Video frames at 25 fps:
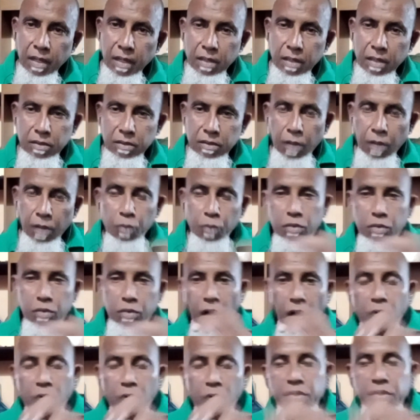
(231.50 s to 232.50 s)
Now,
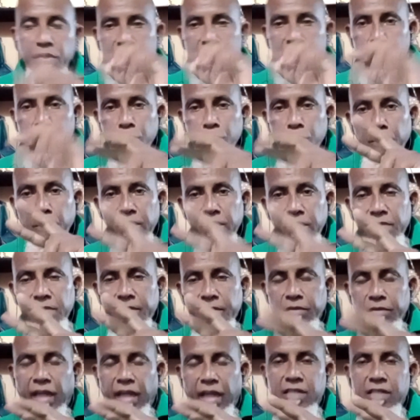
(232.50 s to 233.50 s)
how could two bulls
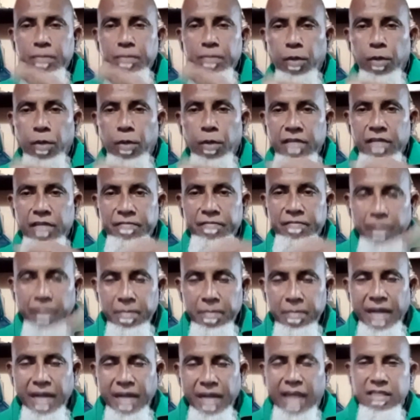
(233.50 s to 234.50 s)
be transported
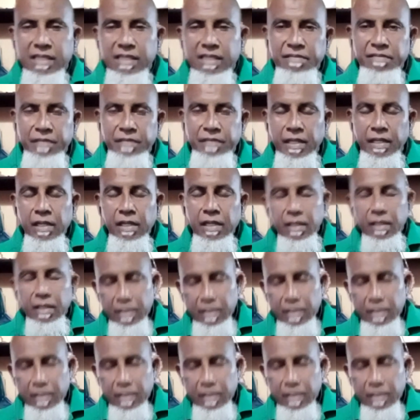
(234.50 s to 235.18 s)
from Carsonfield